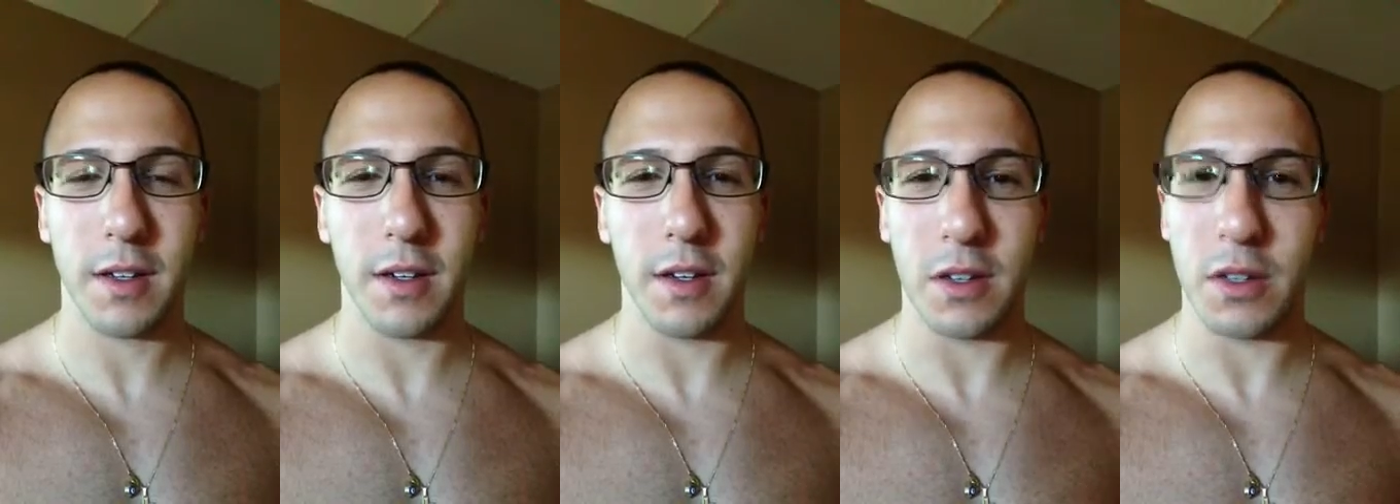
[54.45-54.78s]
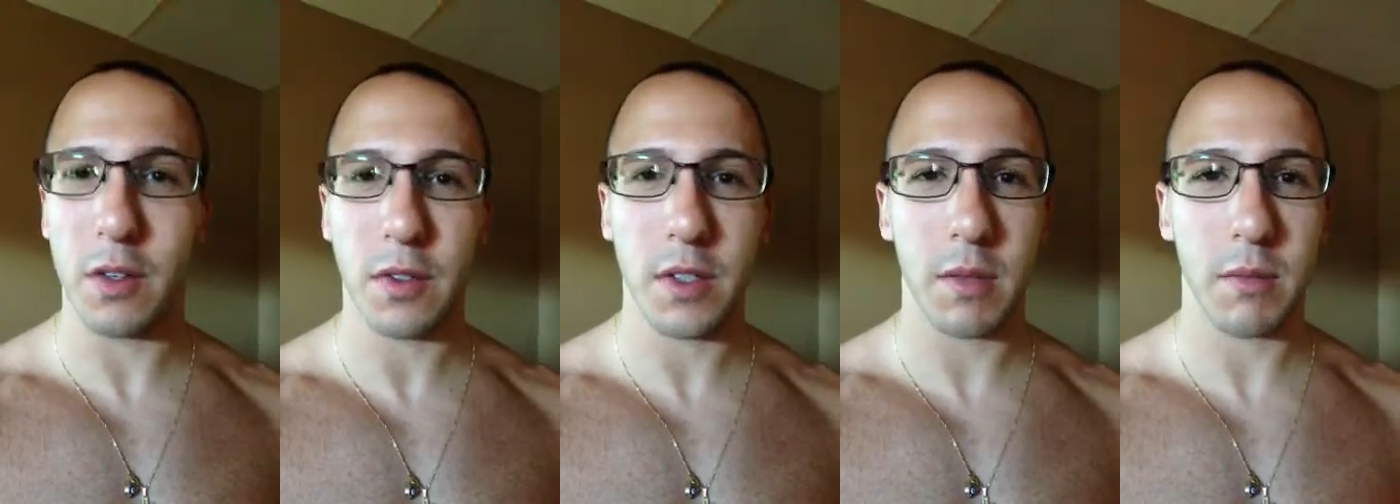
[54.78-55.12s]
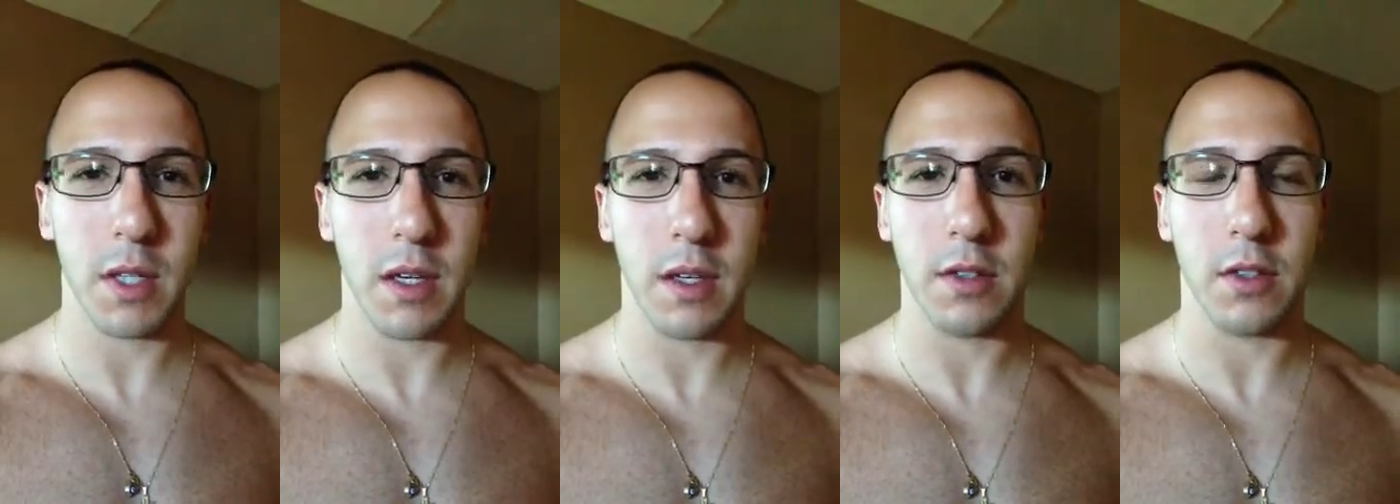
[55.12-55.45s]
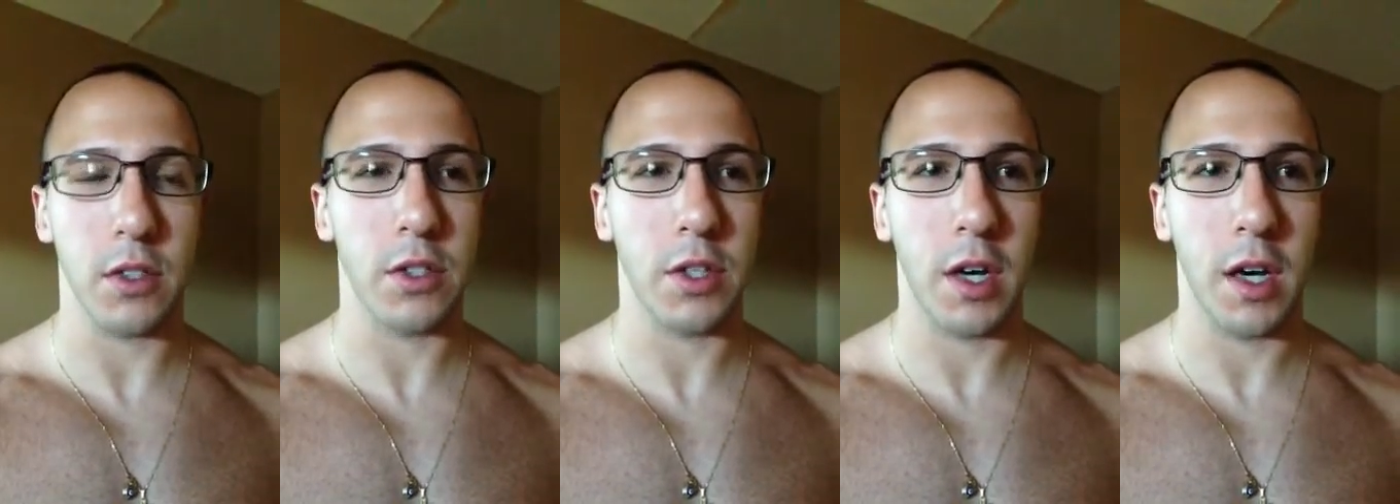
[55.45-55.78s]
You know, give something else
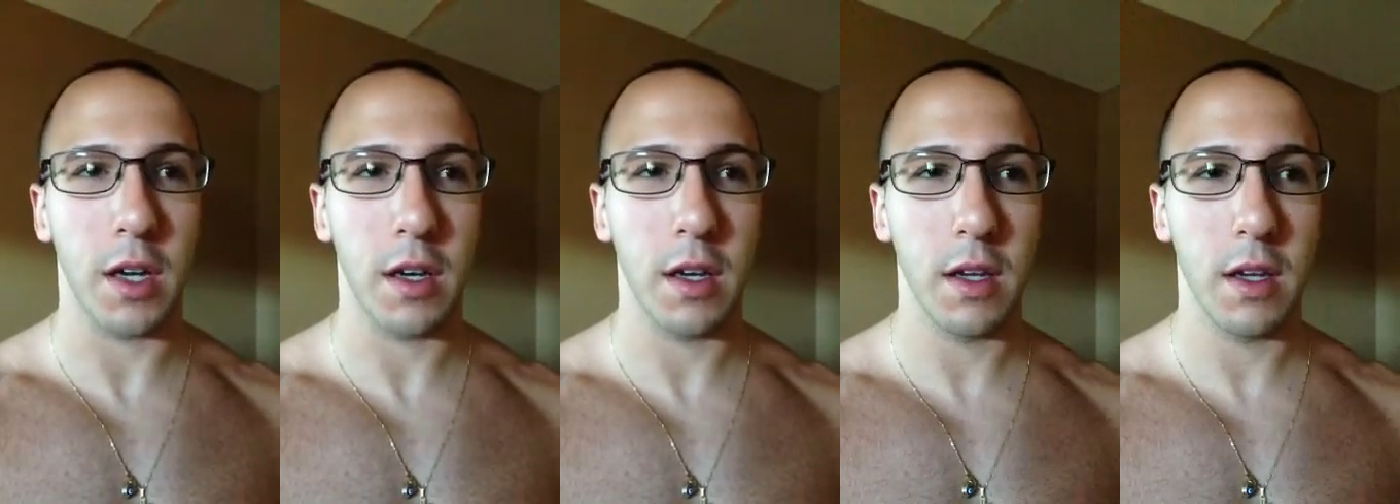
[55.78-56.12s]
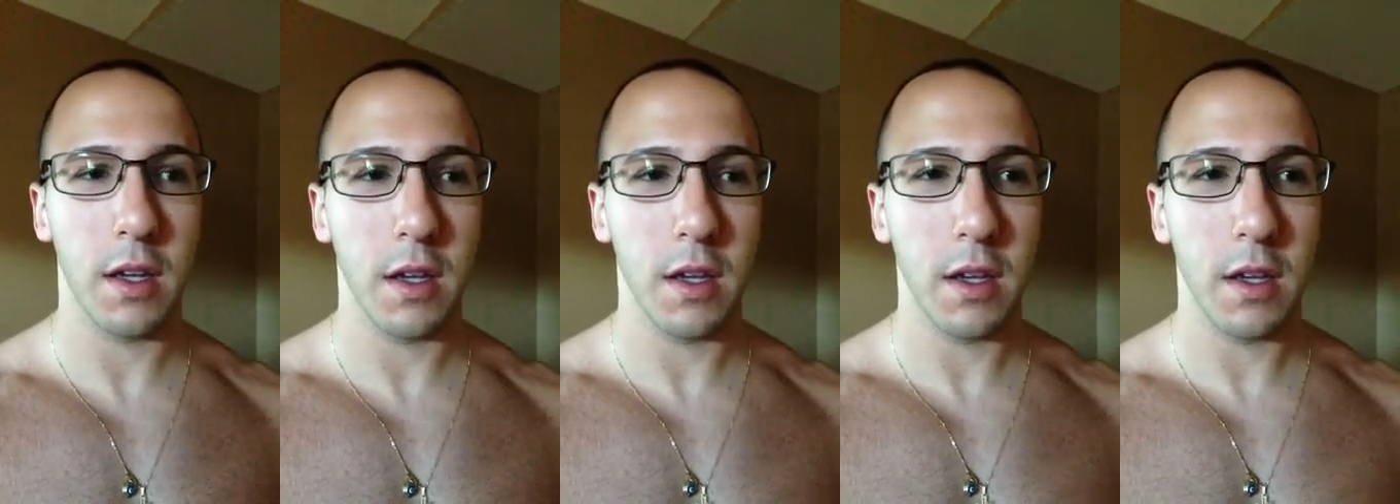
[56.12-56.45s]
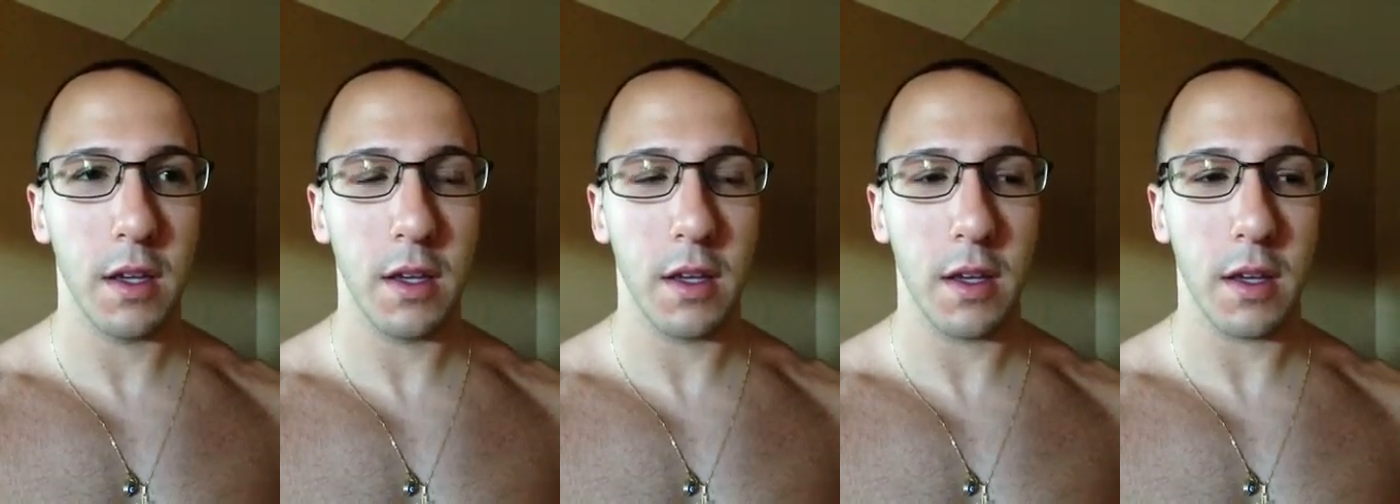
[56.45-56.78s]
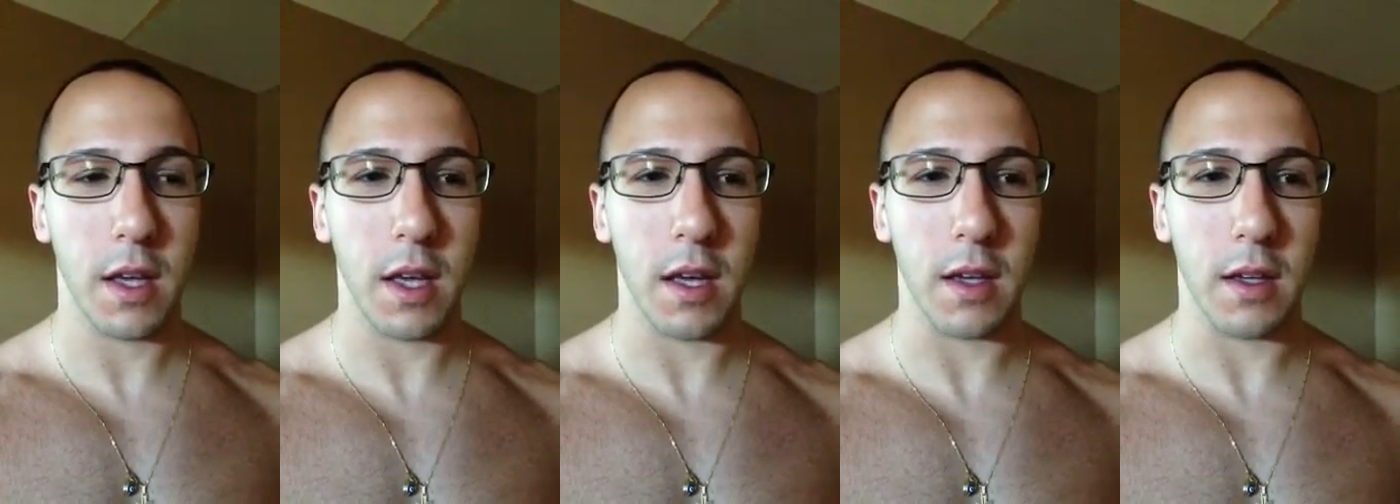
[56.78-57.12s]
a shot.
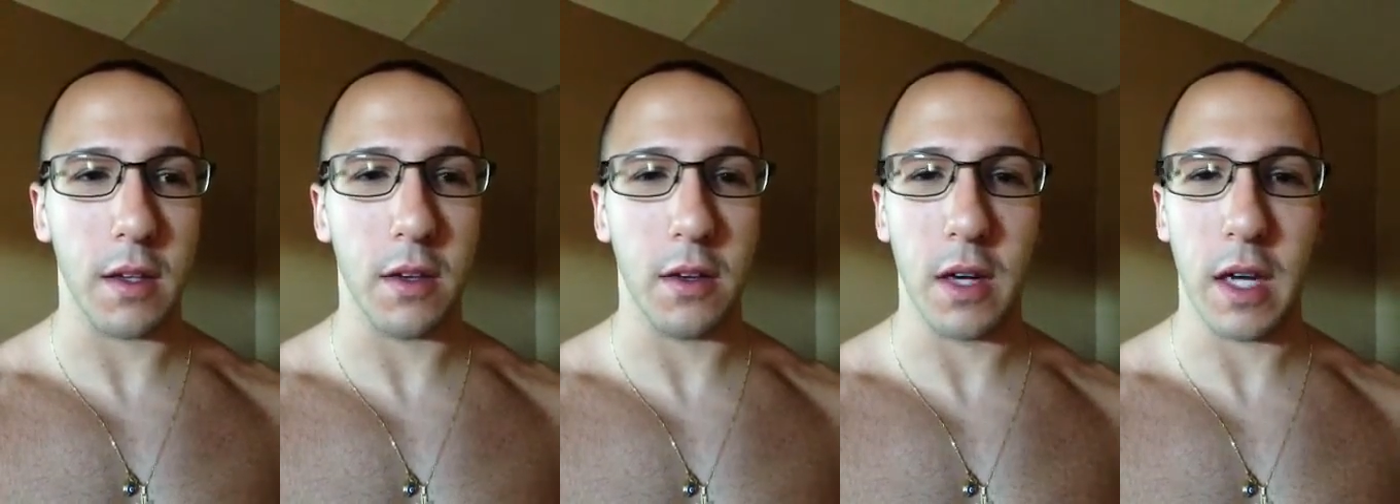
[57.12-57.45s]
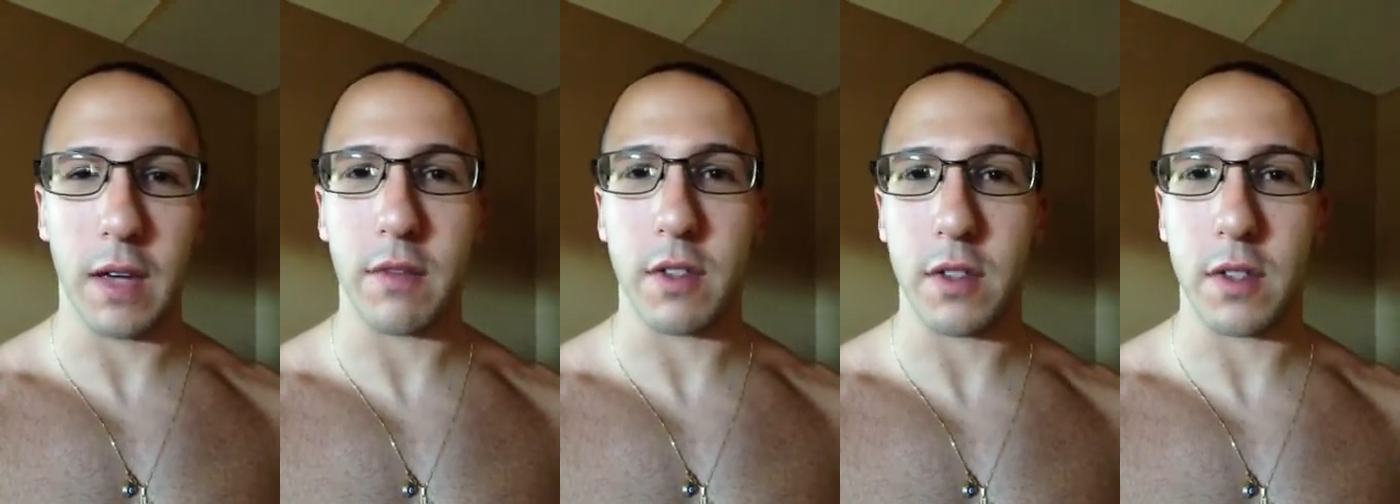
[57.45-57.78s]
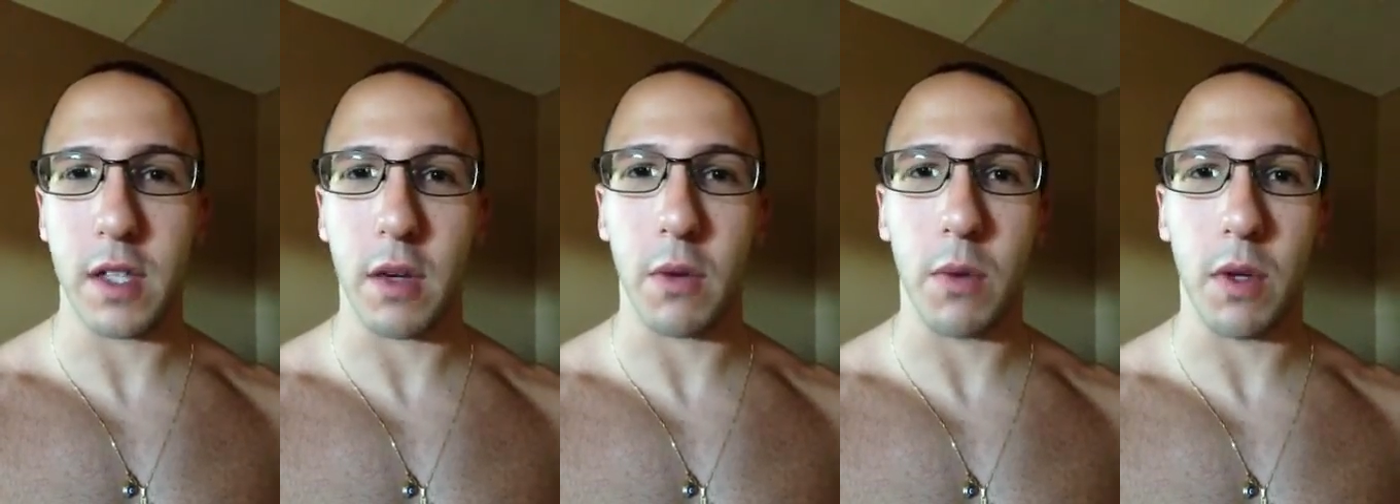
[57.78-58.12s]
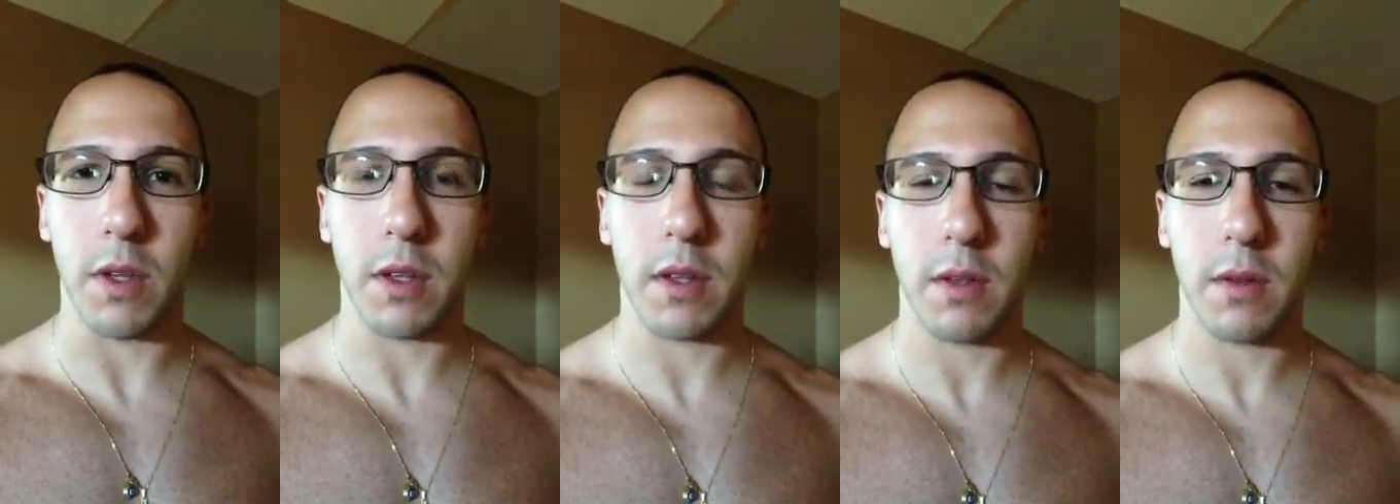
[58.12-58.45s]
You don't have to stick
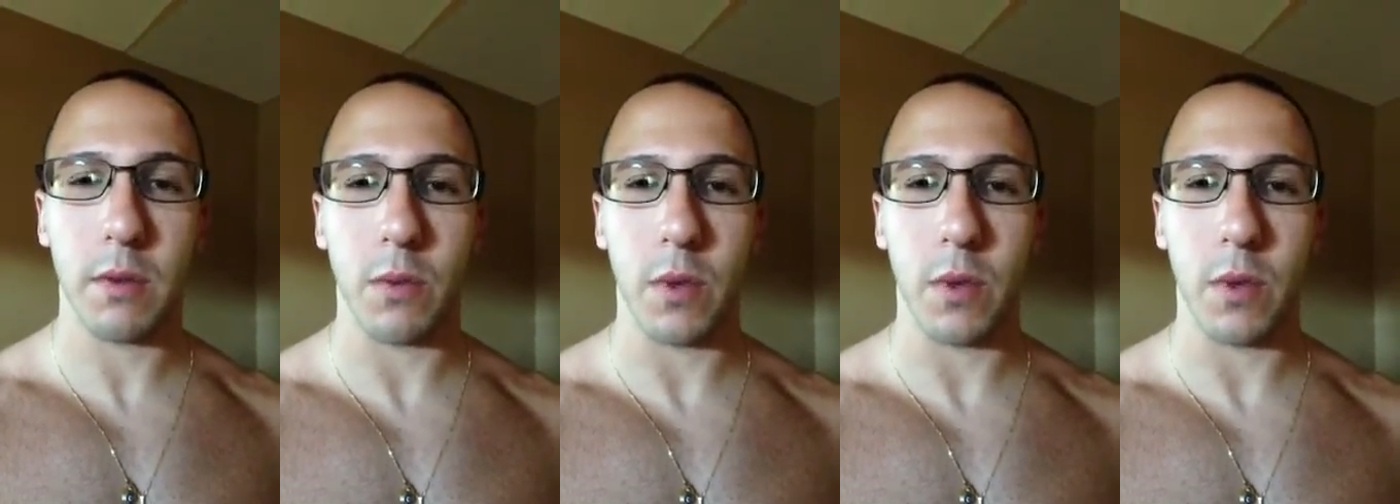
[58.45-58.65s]
with